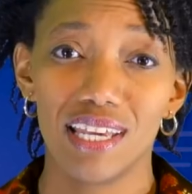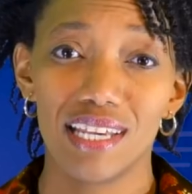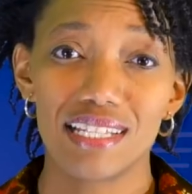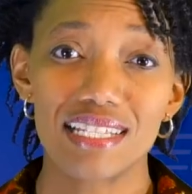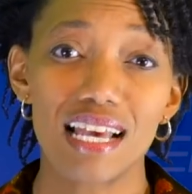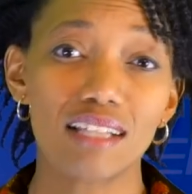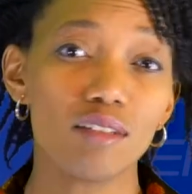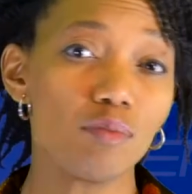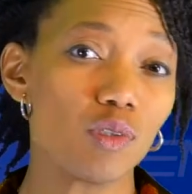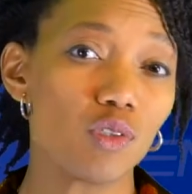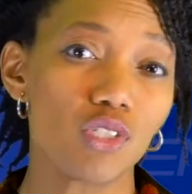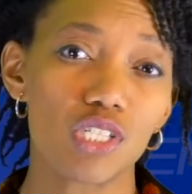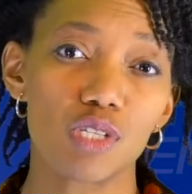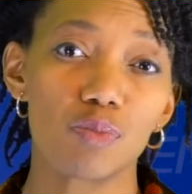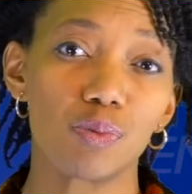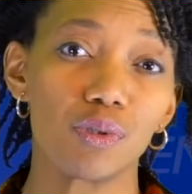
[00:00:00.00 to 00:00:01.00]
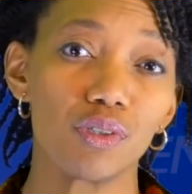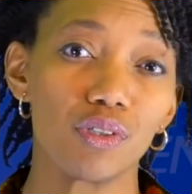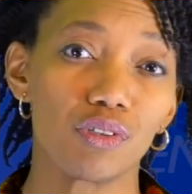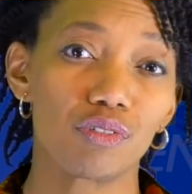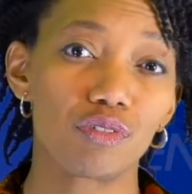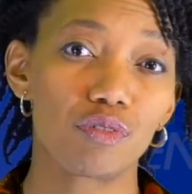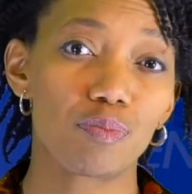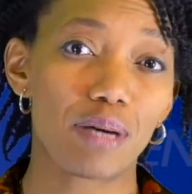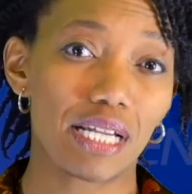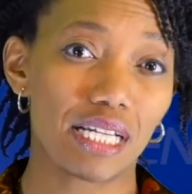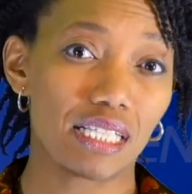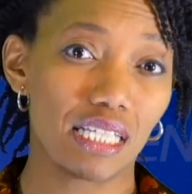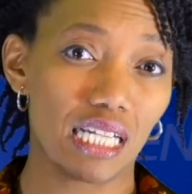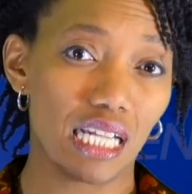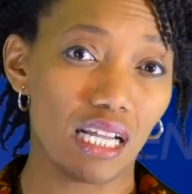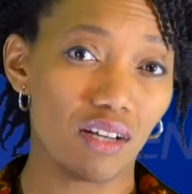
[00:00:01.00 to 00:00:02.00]
Tell him you disapprove by
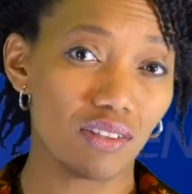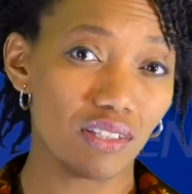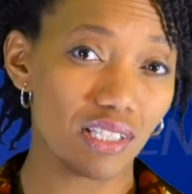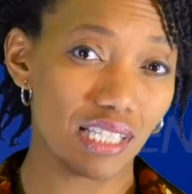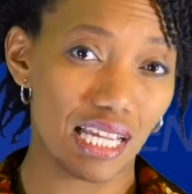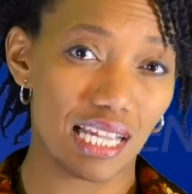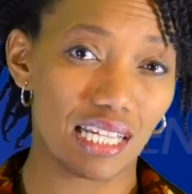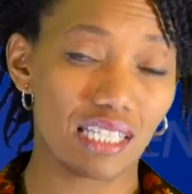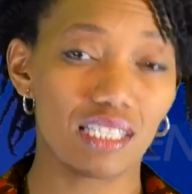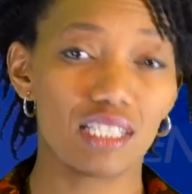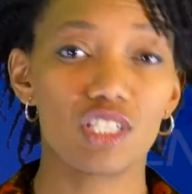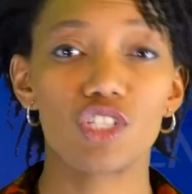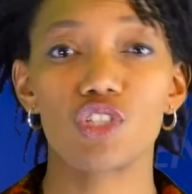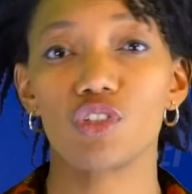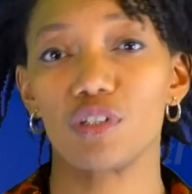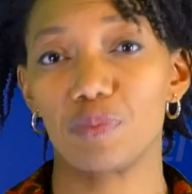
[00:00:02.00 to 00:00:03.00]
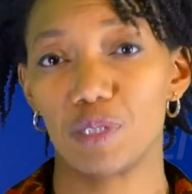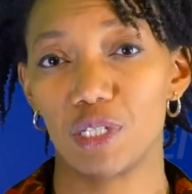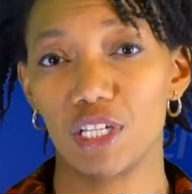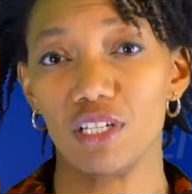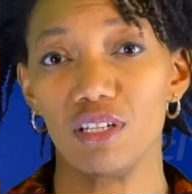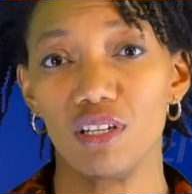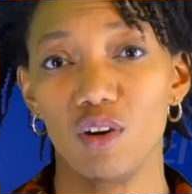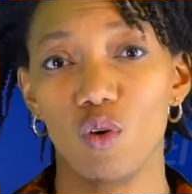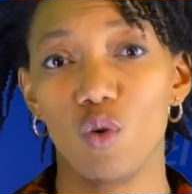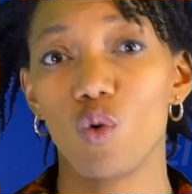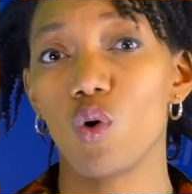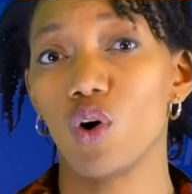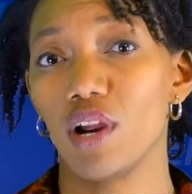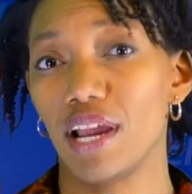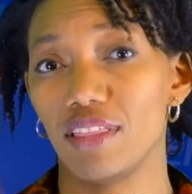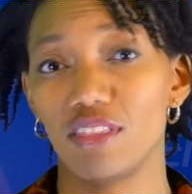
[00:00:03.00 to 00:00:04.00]
clicking on the link in the description
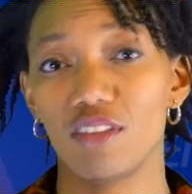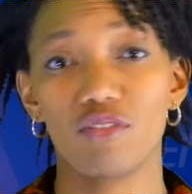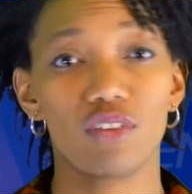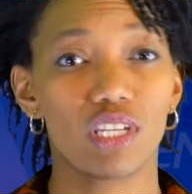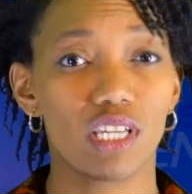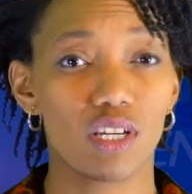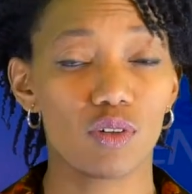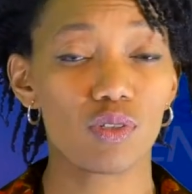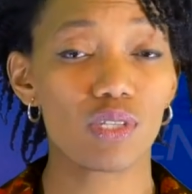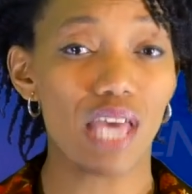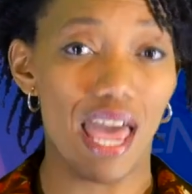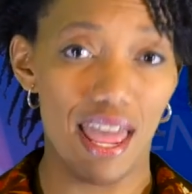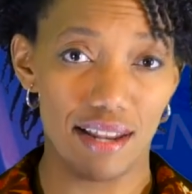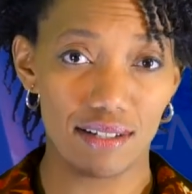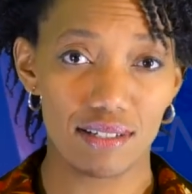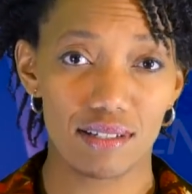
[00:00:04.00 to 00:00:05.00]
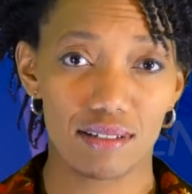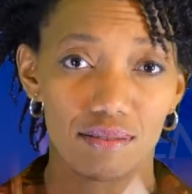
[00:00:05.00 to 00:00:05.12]
or at the video's end.